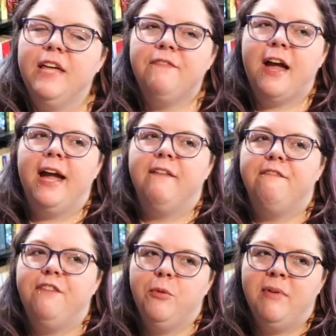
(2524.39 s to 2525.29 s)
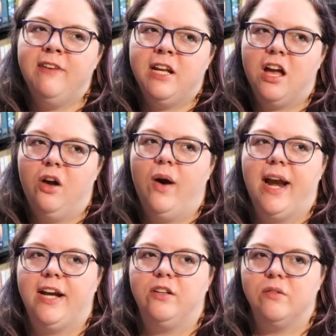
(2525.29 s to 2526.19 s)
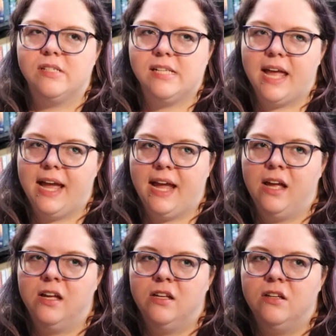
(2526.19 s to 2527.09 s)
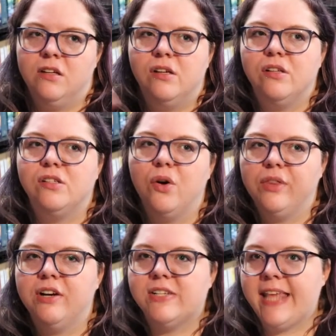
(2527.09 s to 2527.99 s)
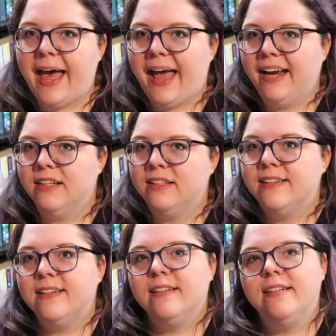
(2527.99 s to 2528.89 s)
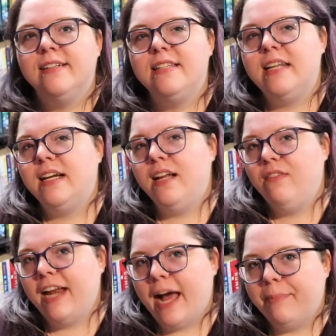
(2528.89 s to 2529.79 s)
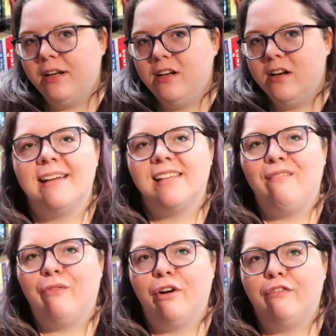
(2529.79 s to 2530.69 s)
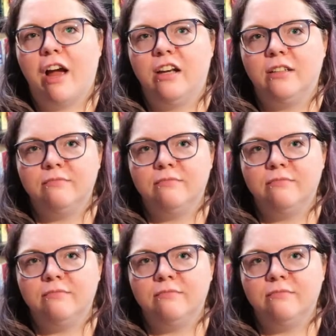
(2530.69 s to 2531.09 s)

If I film a video and I don't say, so there's that, did it even happen? Asking for a friend.